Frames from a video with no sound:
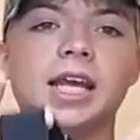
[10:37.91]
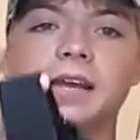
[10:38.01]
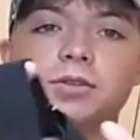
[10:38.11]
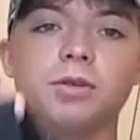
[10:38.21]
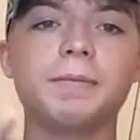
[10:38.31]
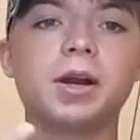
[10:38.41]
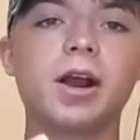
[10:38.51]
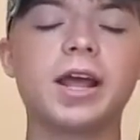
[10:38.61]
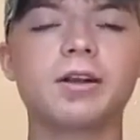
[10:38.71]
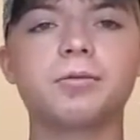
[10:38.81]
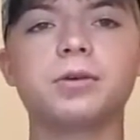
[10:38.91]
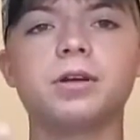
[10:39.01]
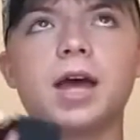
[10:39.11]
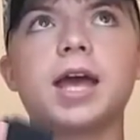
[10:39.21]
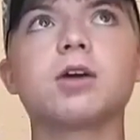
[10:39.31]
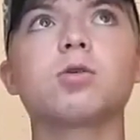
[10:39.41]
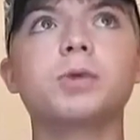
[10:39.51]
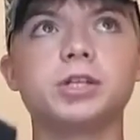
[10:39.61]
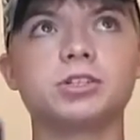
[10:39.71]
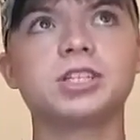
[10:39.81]
it gives you a better angle
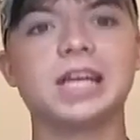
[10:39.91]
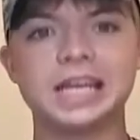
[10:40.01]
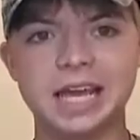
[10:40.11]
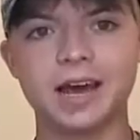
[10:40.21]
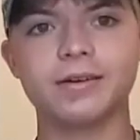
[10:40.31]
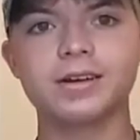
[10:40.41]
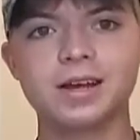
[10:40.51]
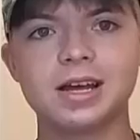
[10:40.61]
when you're sitting down.